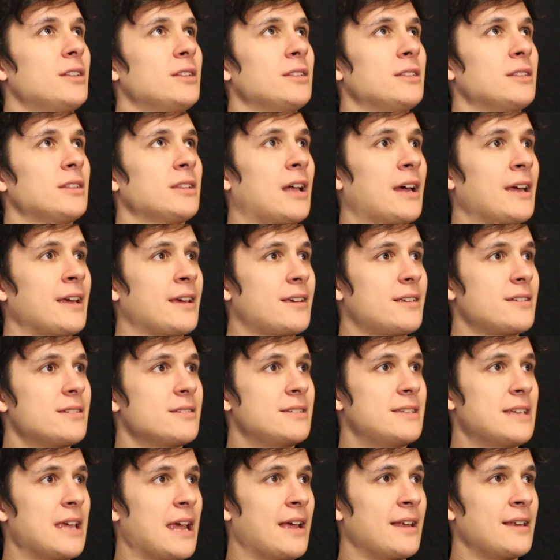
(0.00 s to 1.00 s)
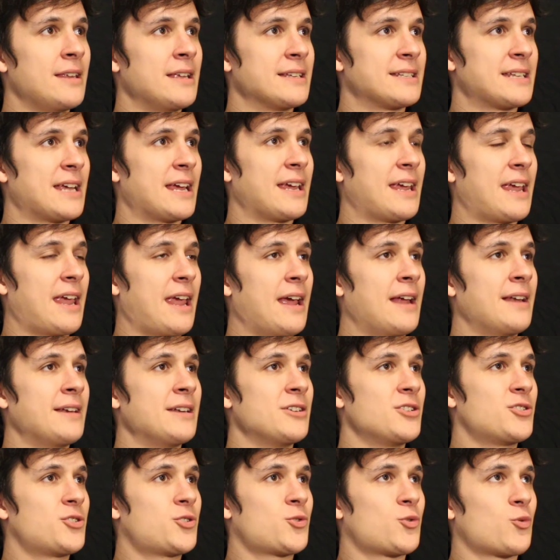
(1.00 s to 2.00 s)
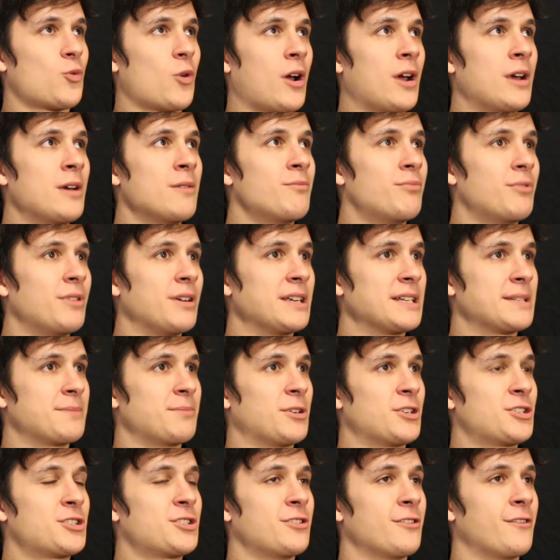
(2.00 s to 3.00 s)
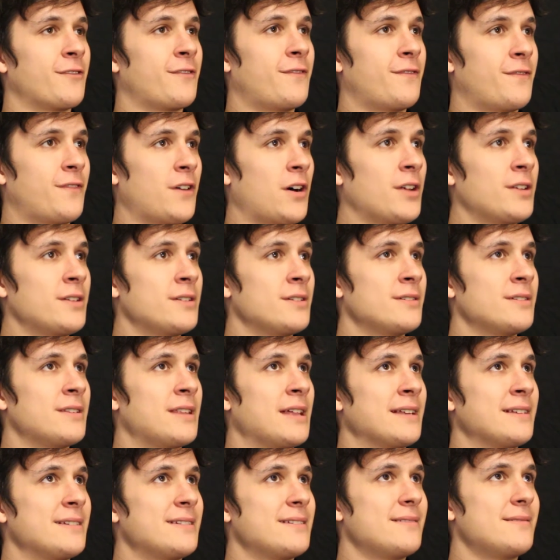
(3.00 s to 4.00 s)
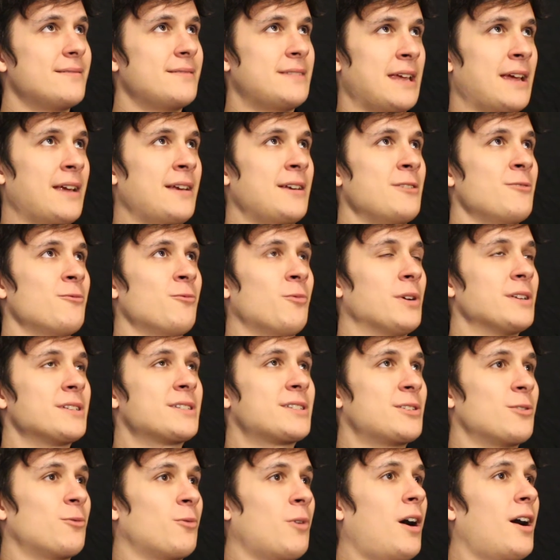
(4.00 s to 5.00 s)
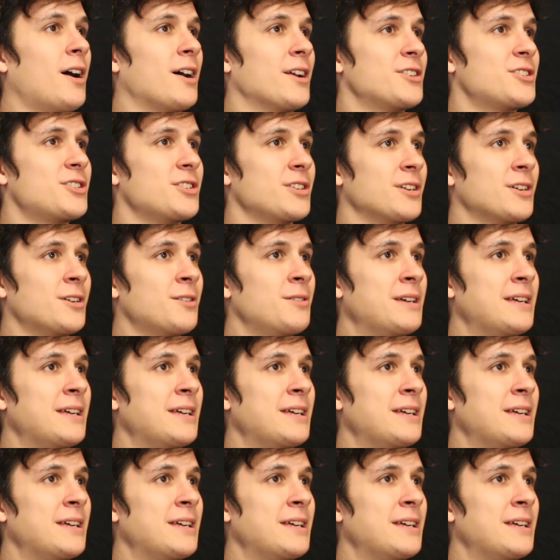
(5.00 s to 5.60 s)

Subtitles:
like Danny as I can and try to bring as much of the fun that Danny was to watch. You know,